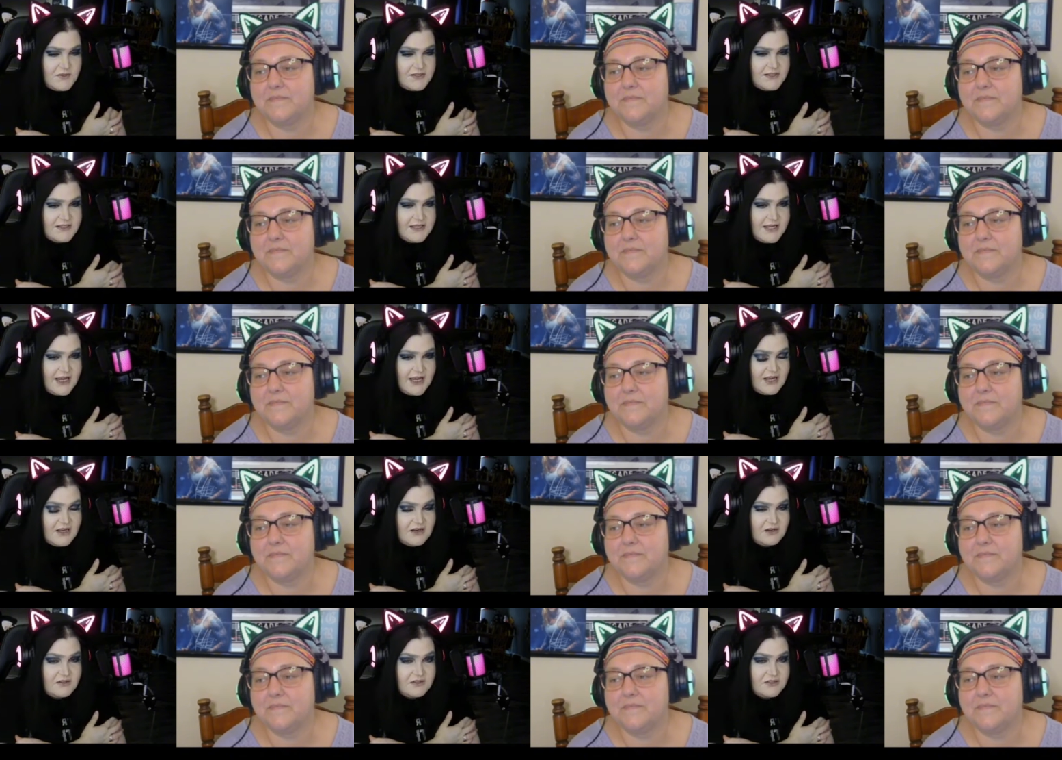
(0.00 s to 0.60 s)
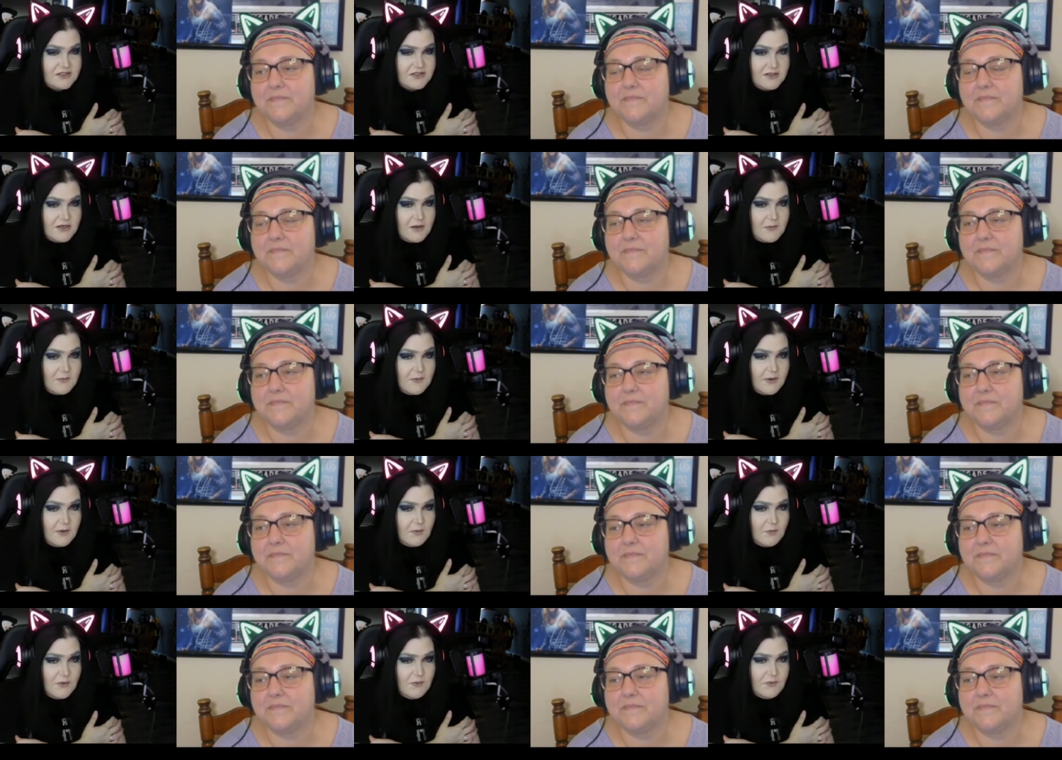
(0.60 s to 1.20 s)
Speaker 1: at to, I
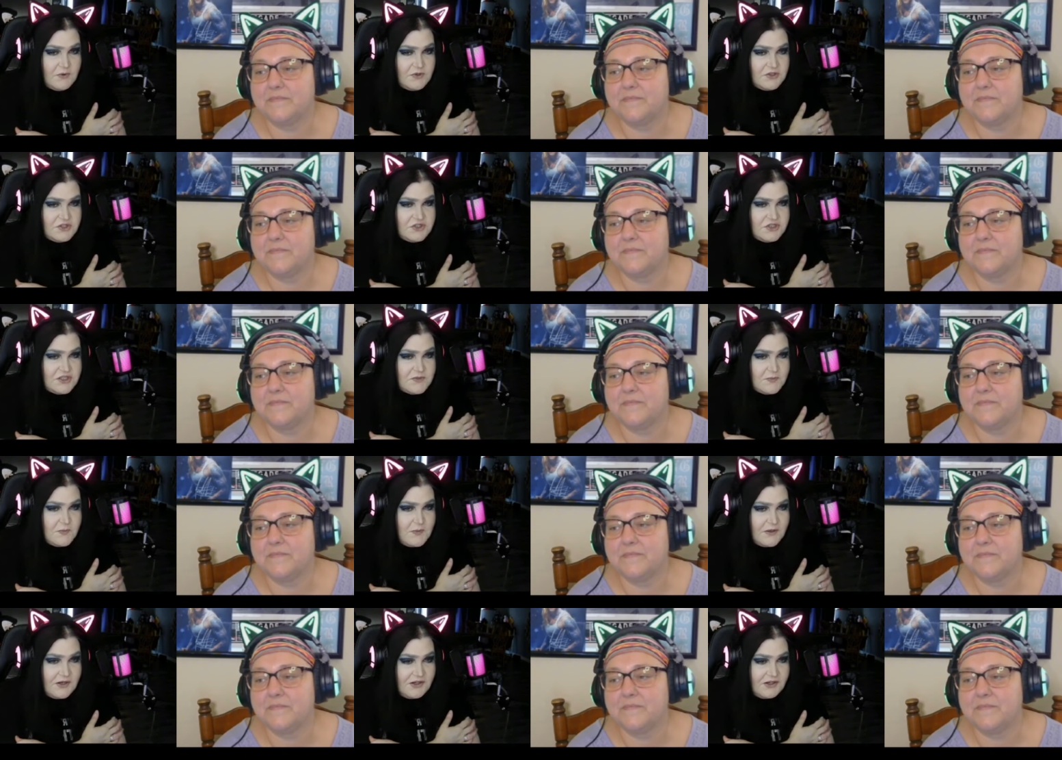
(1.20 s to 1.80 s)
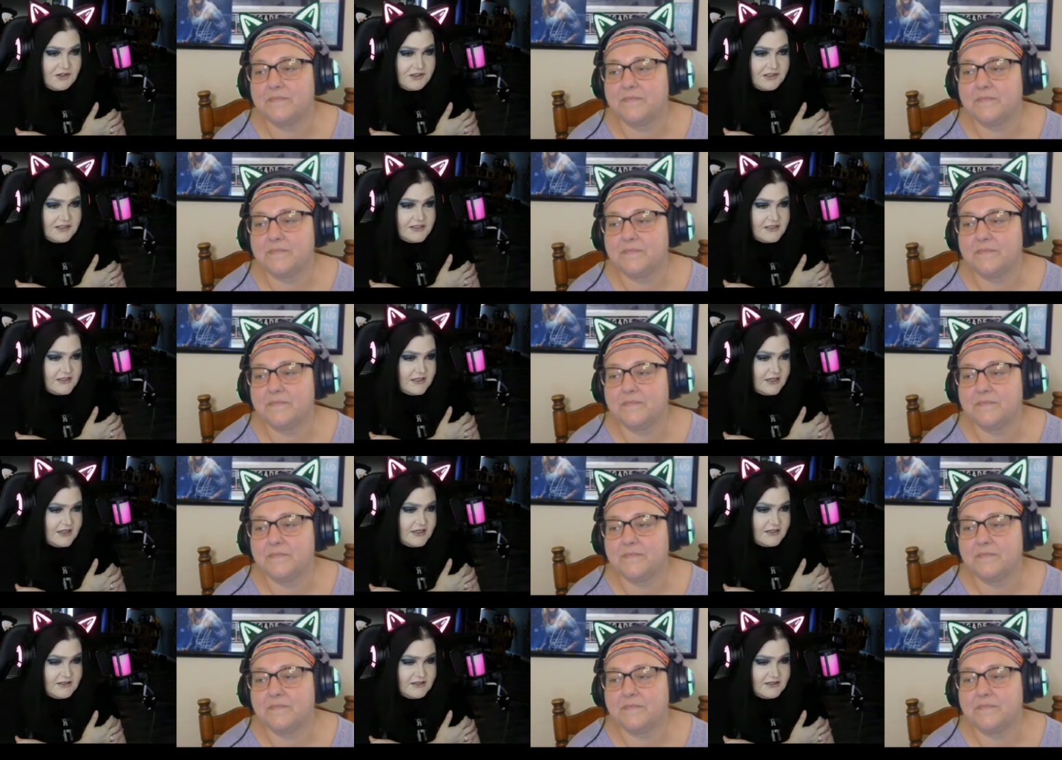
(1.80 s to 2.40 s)
mean, we were just barely
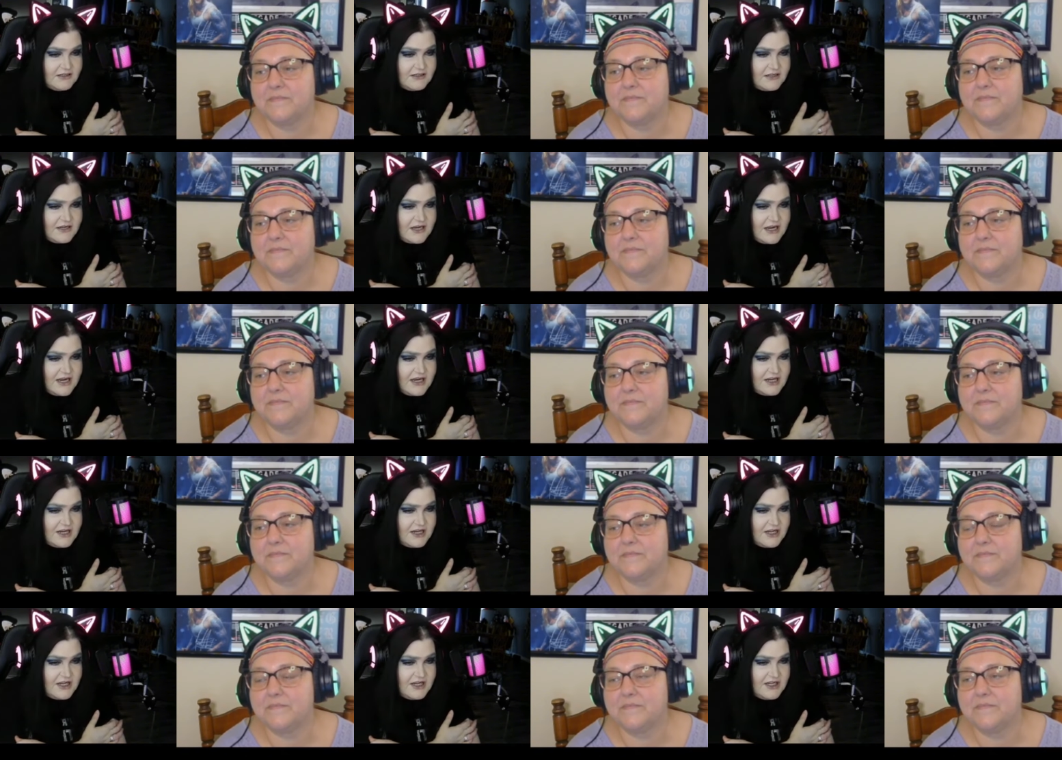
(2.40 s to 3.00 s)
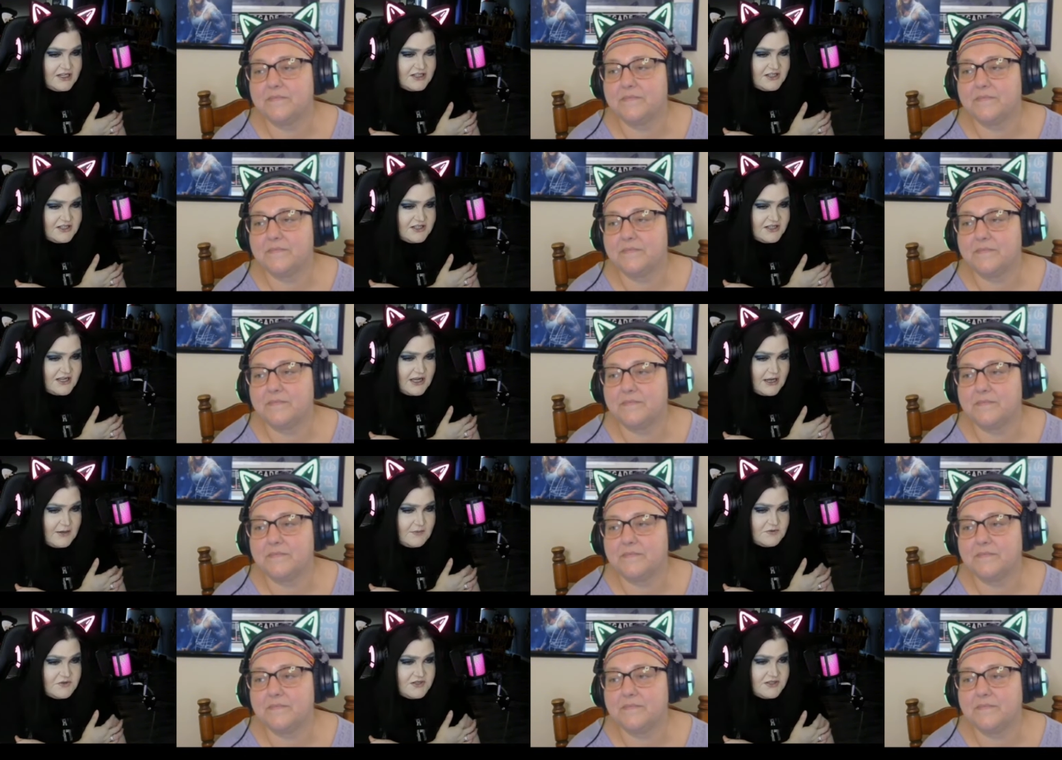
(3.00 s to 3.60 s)
dating, and he just
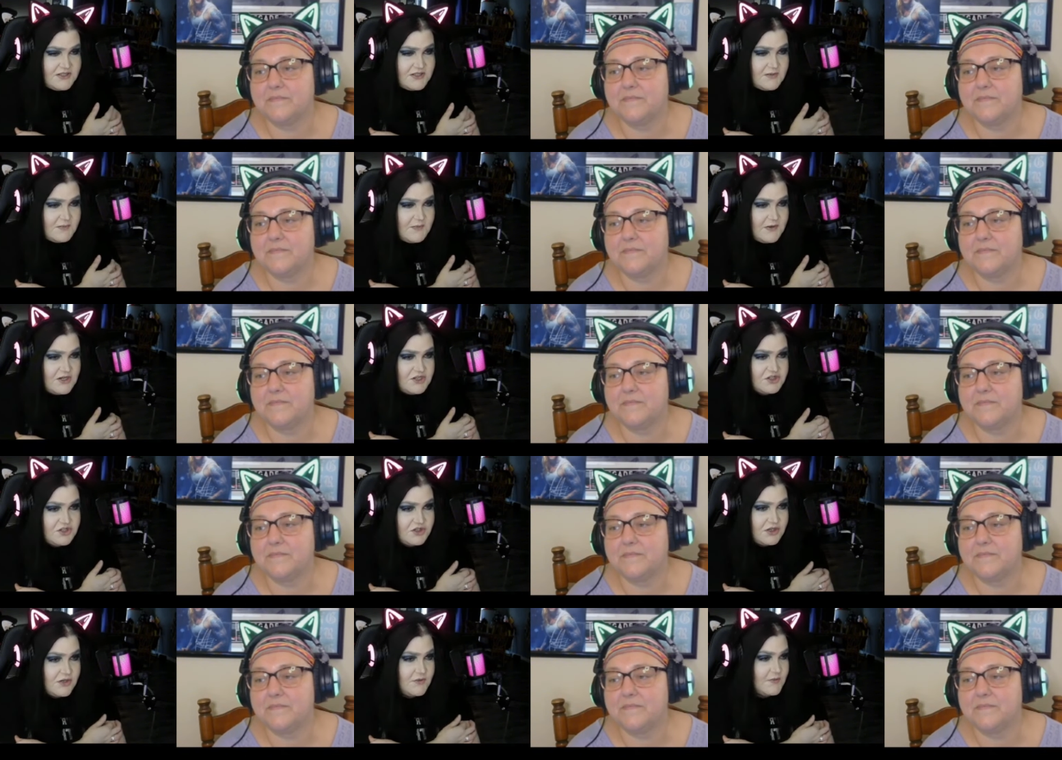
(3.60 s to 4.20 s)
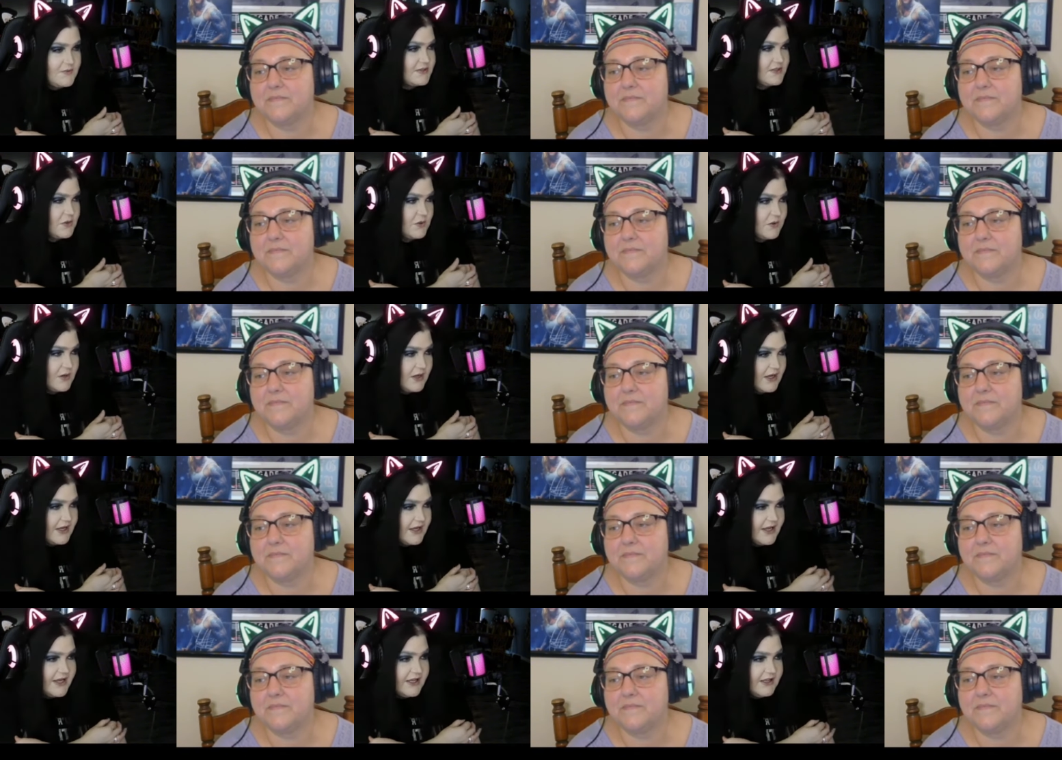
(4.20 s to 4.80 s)
came just to make sure I was
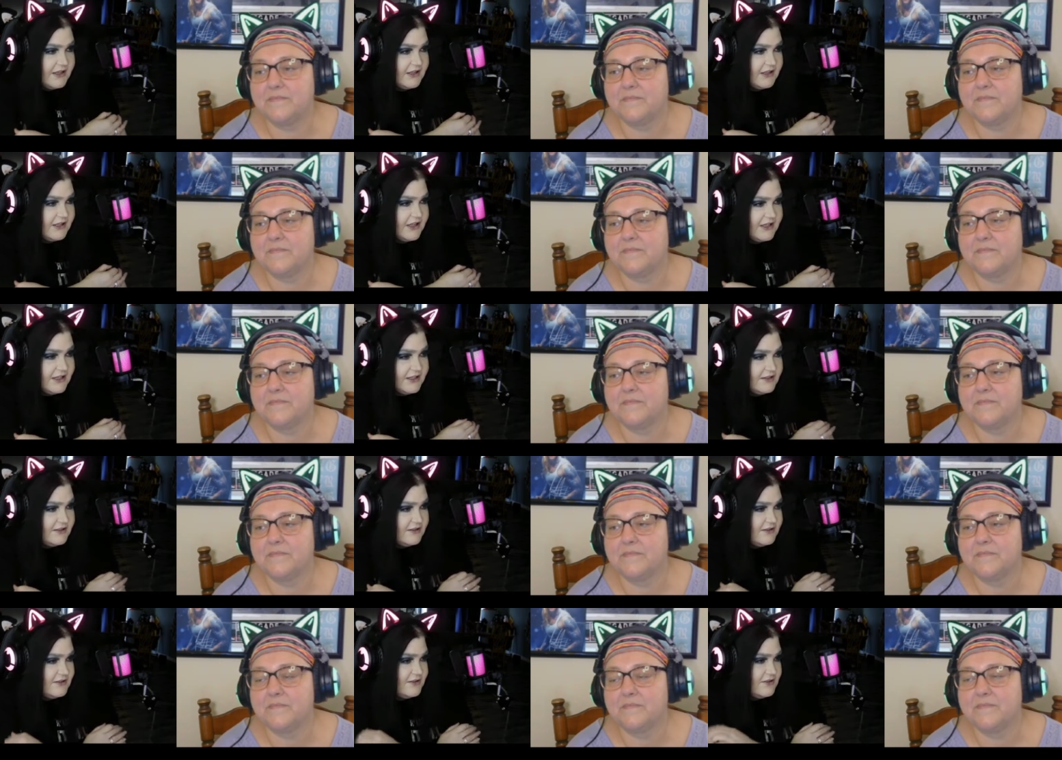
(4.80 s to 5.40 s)
okay, like,